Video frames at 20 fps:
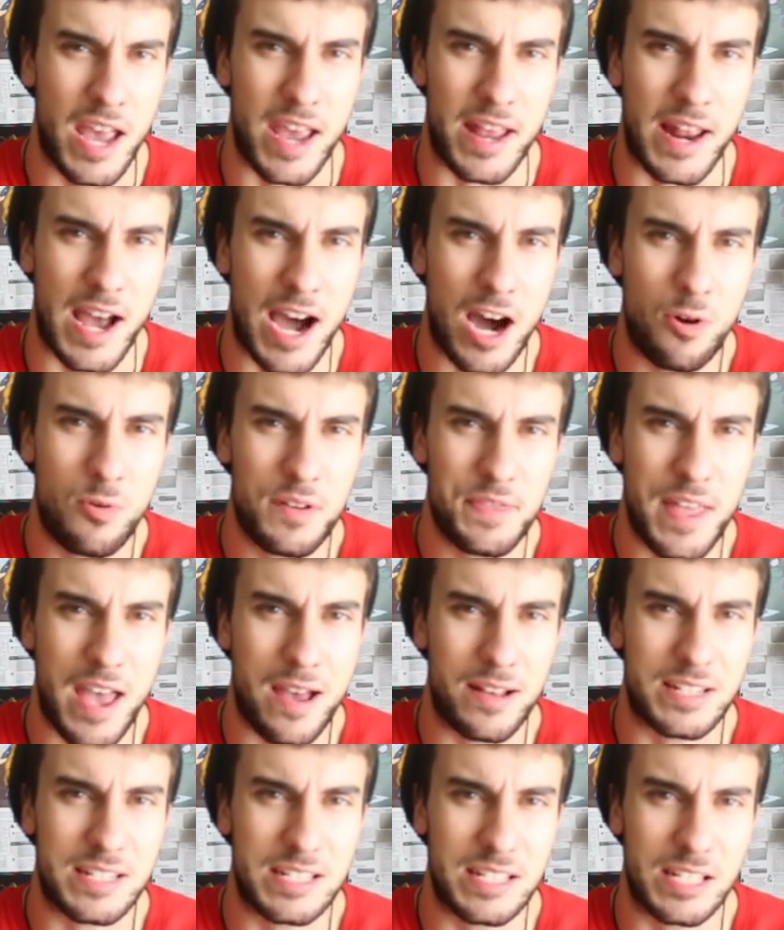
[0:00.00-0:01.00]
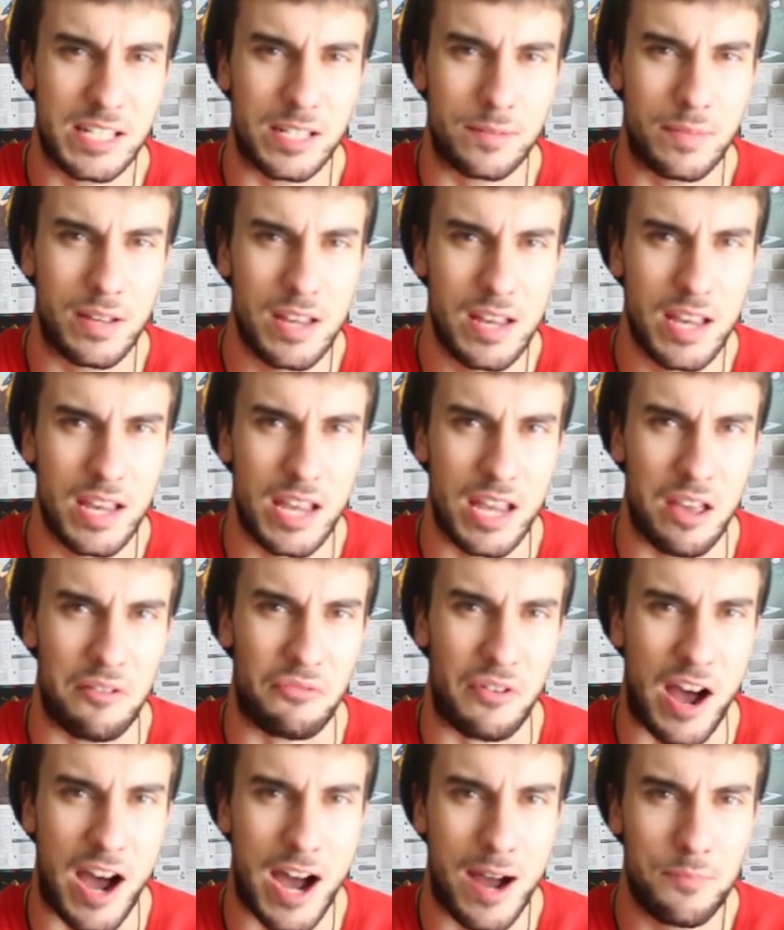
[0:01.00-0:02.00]
And how would that seem
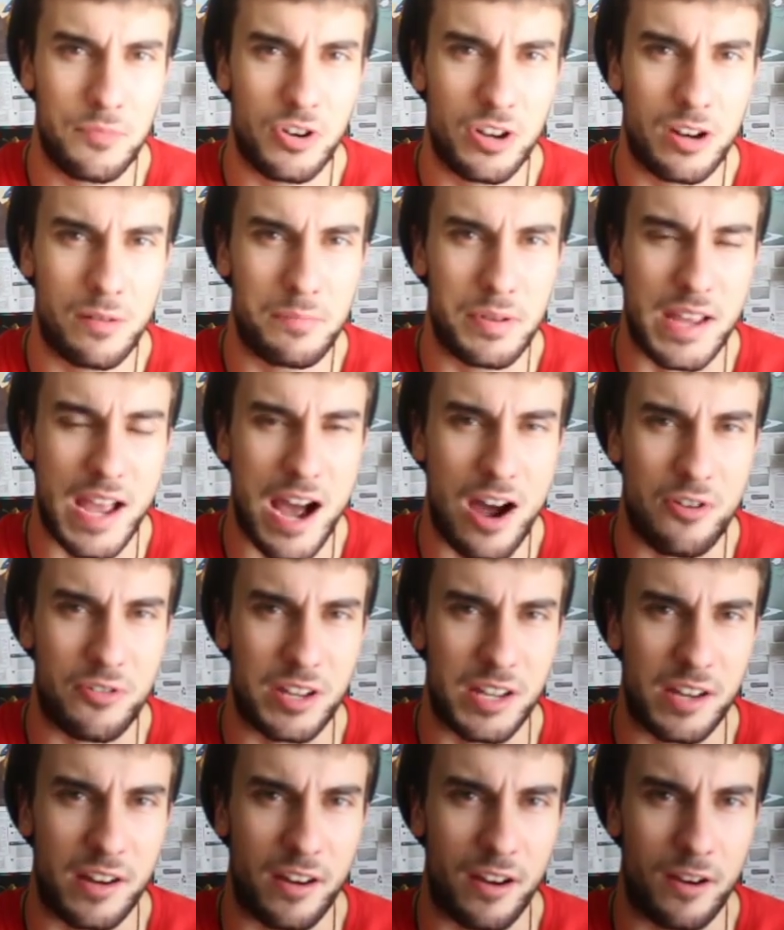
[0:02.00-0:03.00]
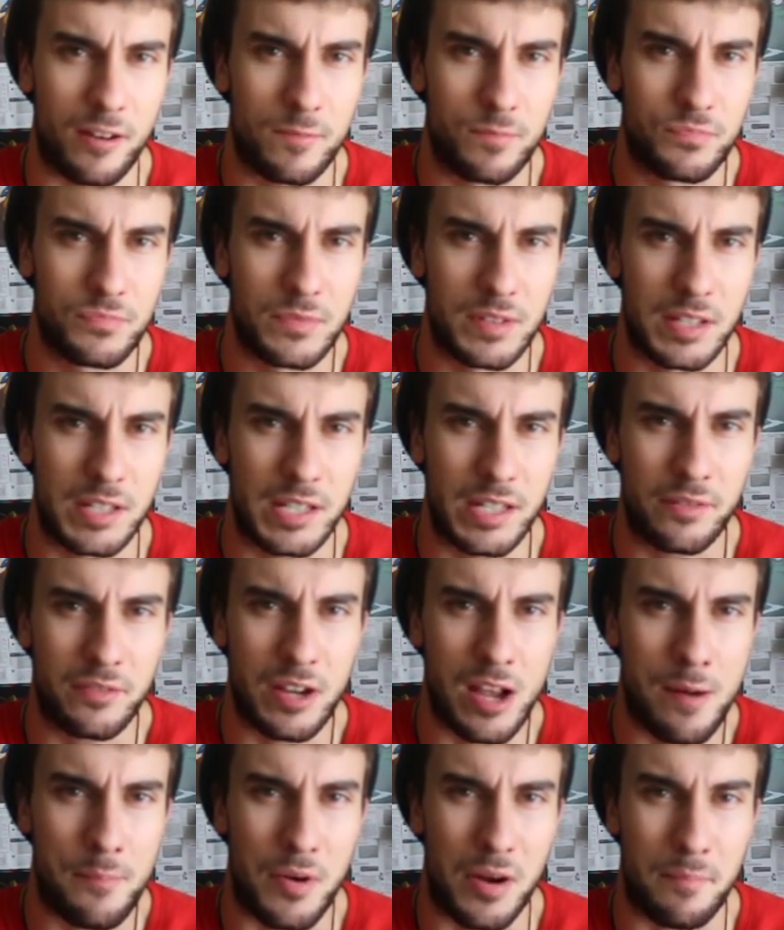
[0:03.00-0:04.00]
if I'm going to be out here
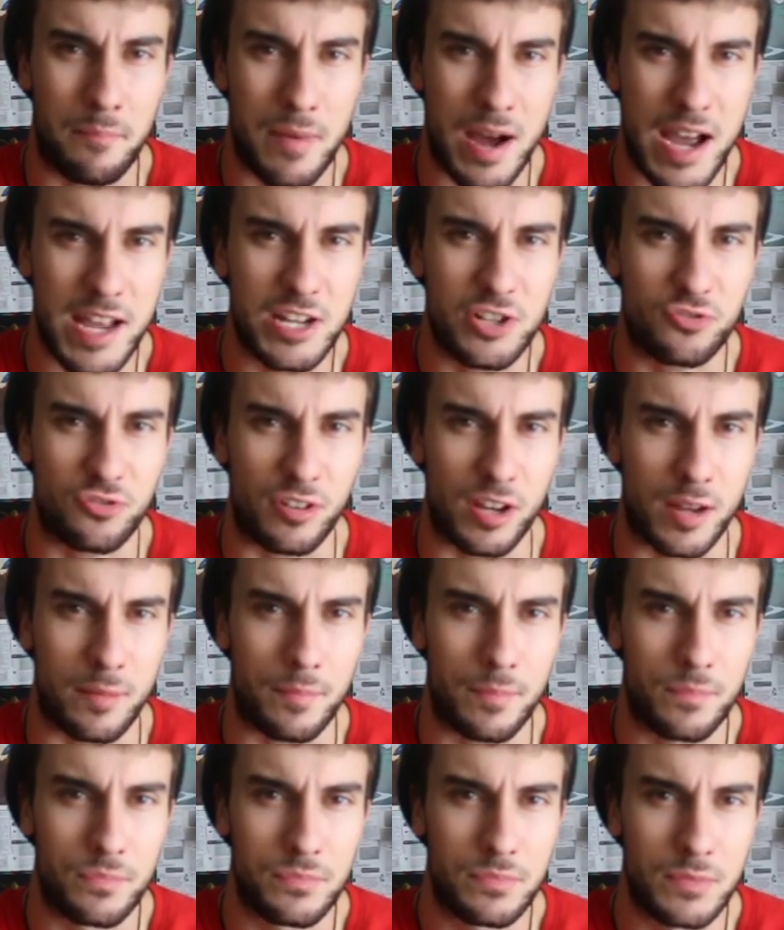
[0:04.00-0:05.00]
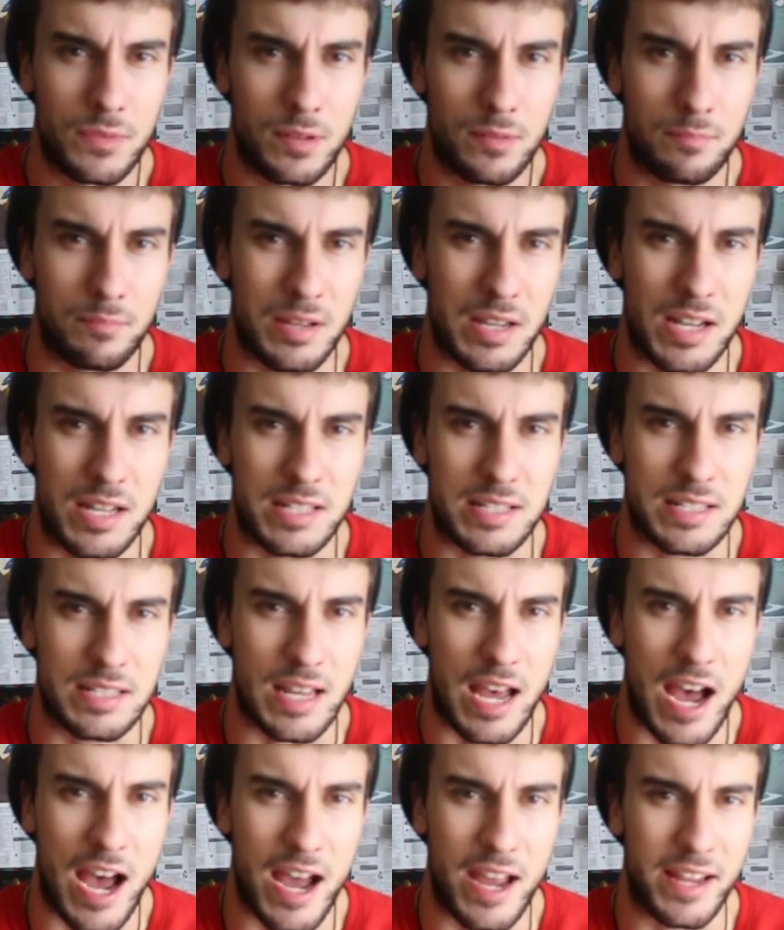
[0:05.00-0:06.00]
giving up on my dream
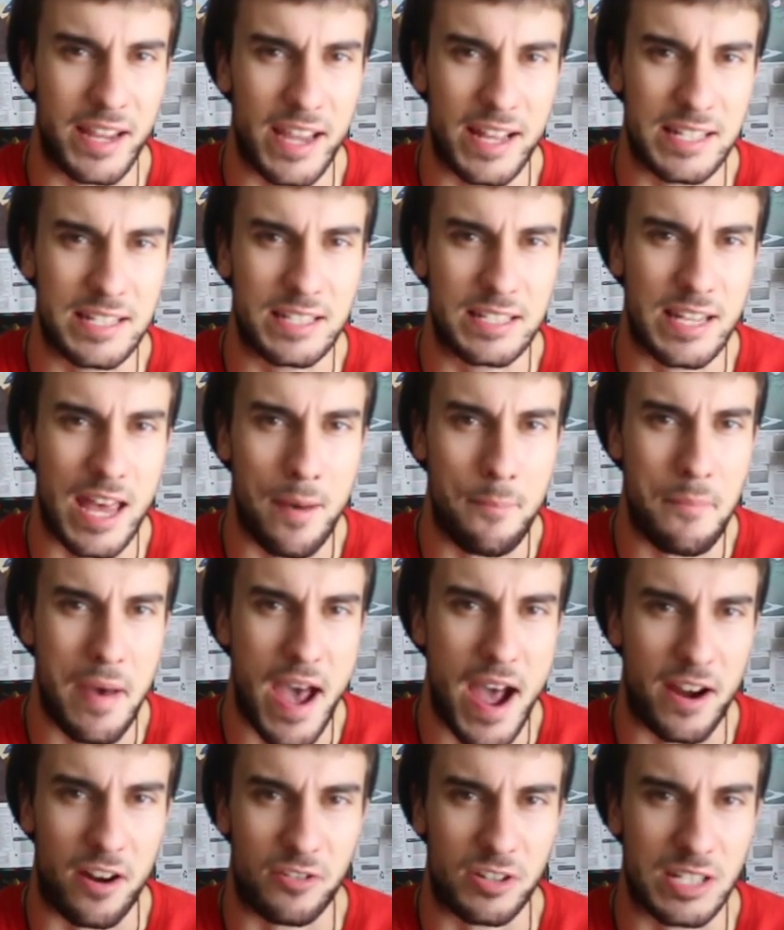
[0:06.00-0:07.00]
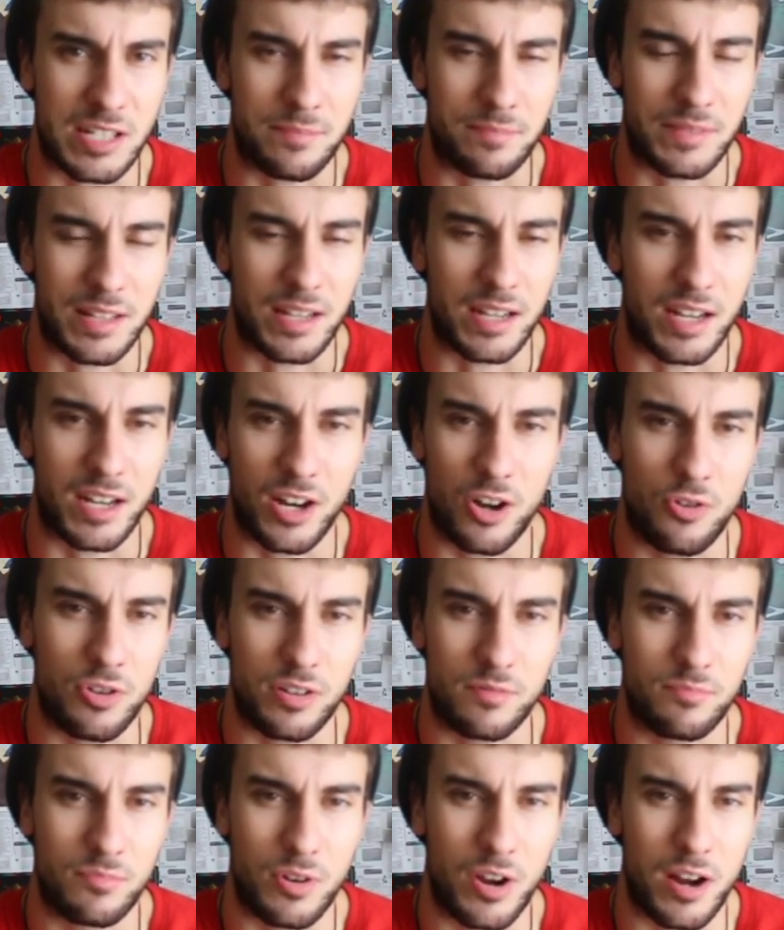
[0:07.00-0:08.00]
because I get set back or something, you
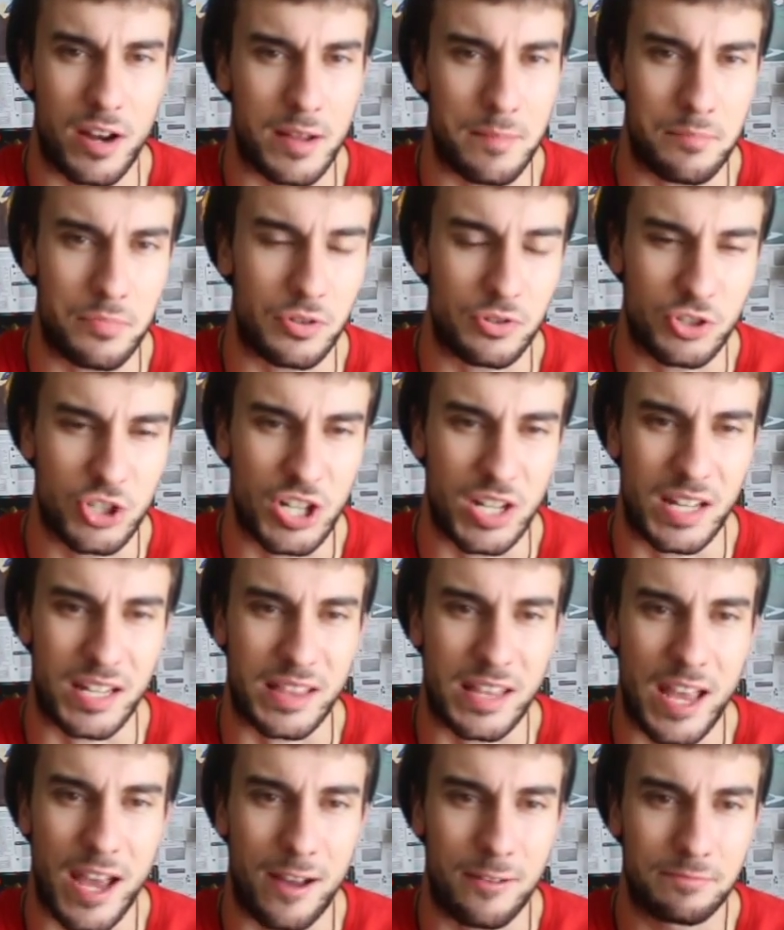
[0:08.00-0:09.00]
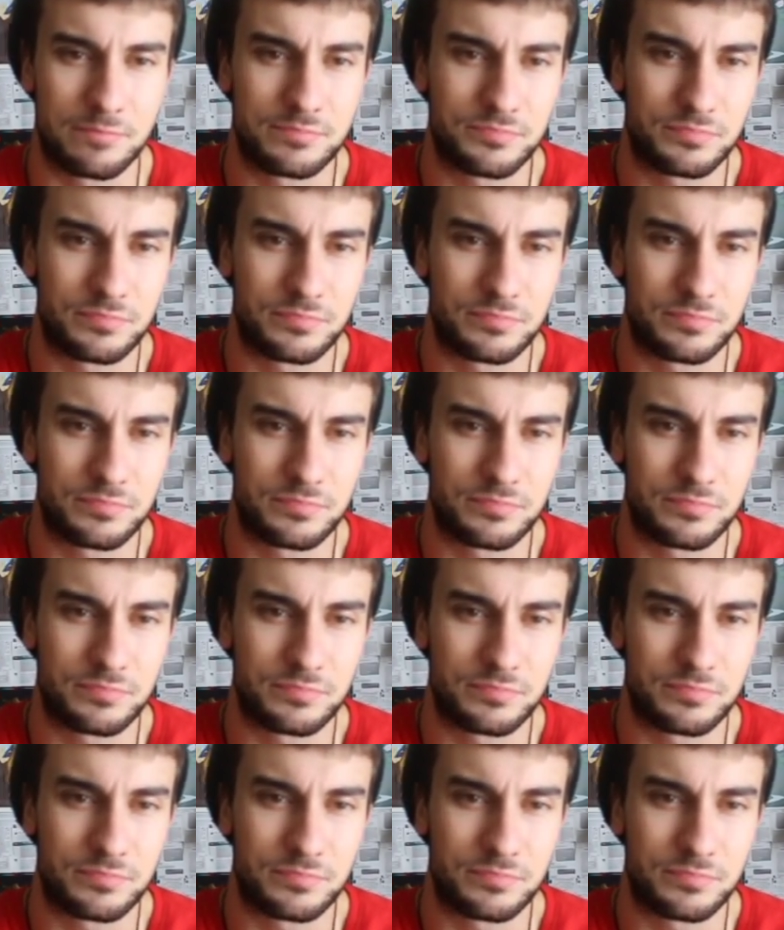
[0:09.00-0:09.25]
know, any bullshit like that?